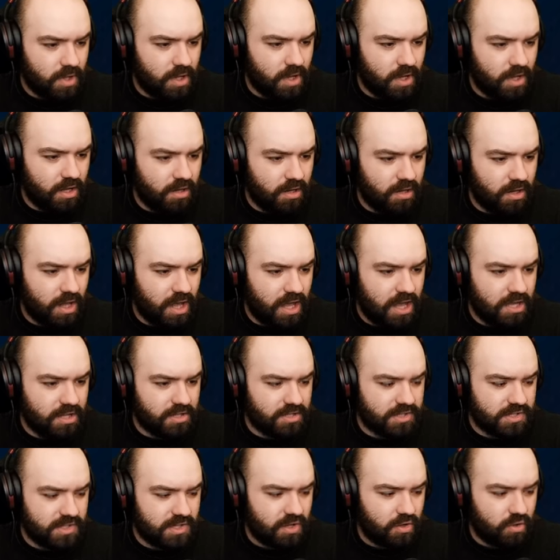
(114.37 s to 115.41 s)
And
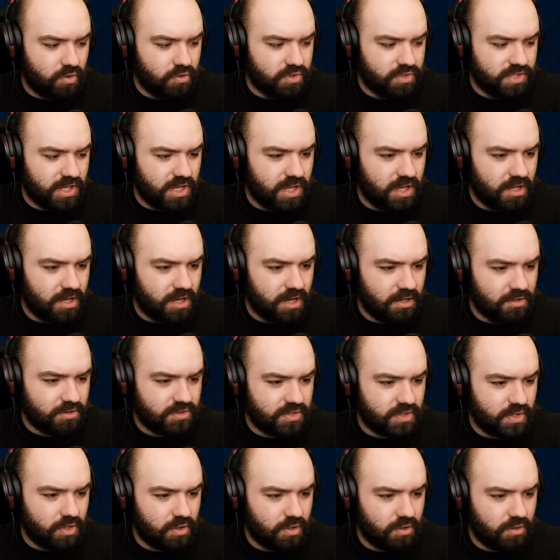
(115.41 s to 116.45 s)
Ian's closer here now,
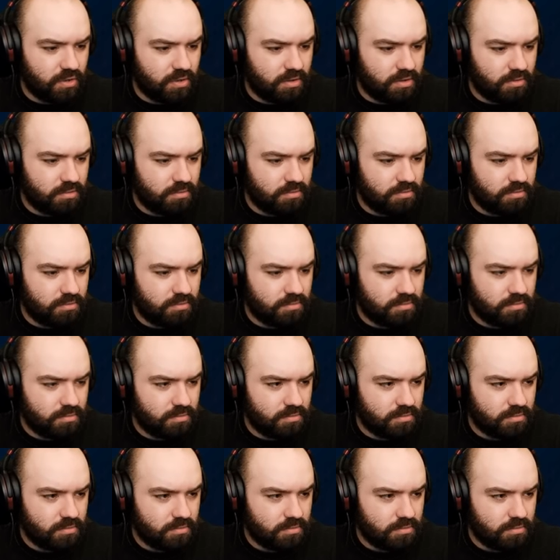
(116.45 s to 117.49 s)
so...
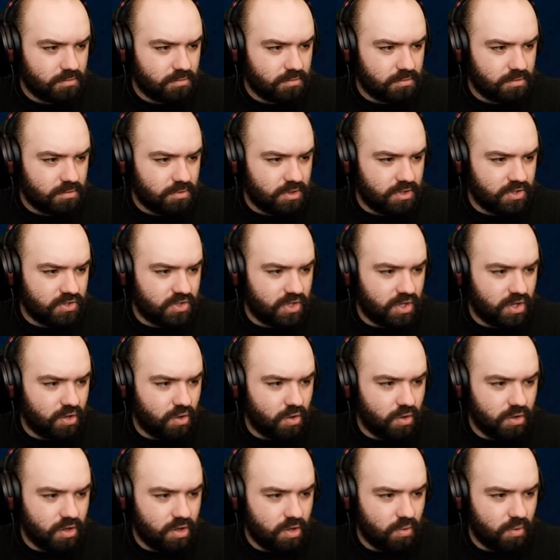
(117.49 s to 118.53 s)
he's gonna
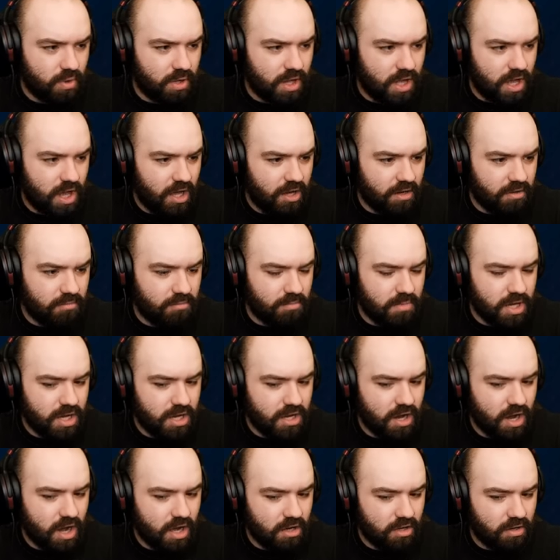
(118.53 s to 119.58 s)
hurt you a lot, and me
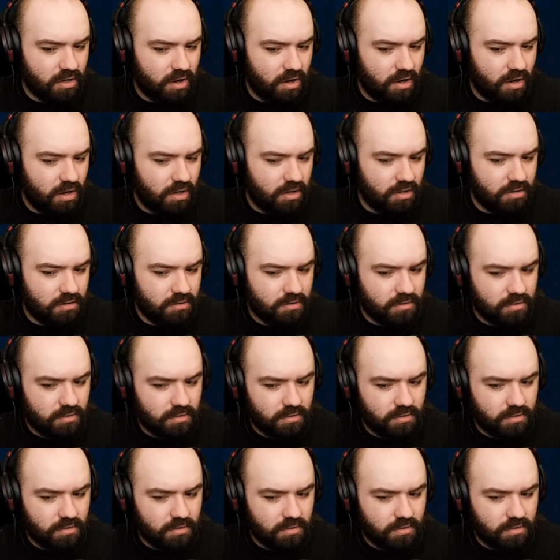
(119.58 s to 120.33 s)
not at all.